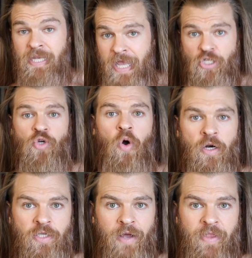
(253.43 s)
to get you
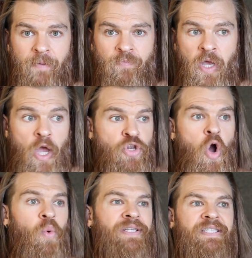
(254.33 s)
hooked on them. No
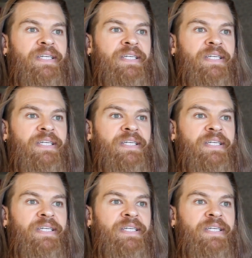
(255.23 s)
one's